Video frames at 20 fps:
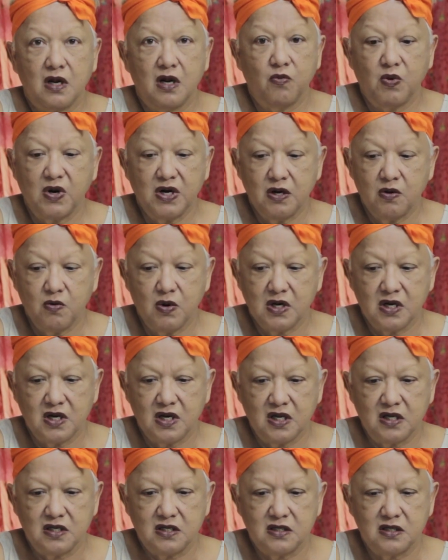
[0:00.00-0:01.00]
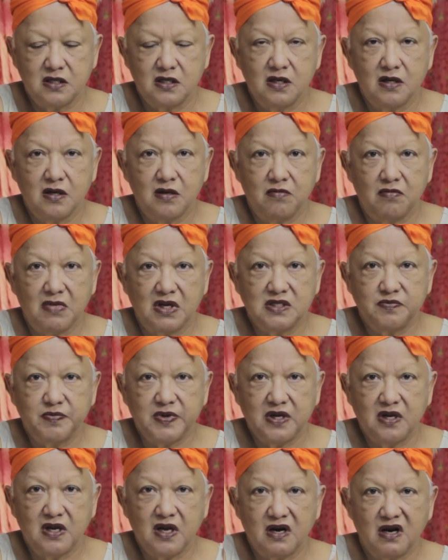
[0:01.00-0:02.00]
I wonder what it is. Must
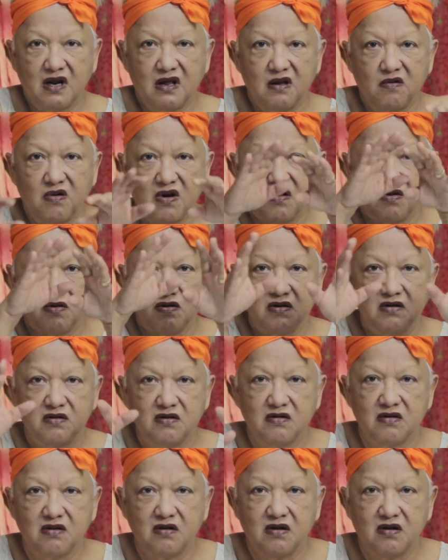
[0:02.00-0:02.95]
be another one of those,